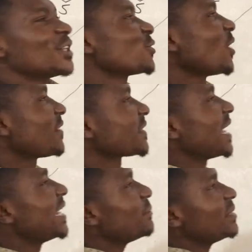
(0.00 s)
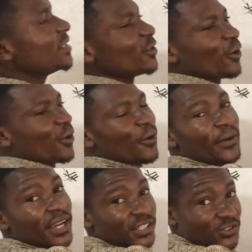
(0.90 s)
So after labeling your
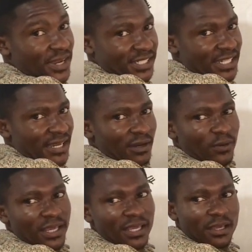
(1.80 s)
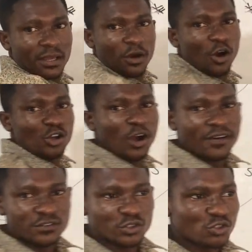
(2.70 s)
ring structure, okay, all you
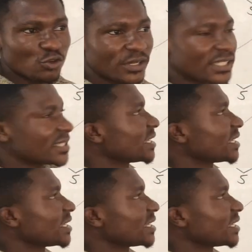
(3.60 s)
have to do is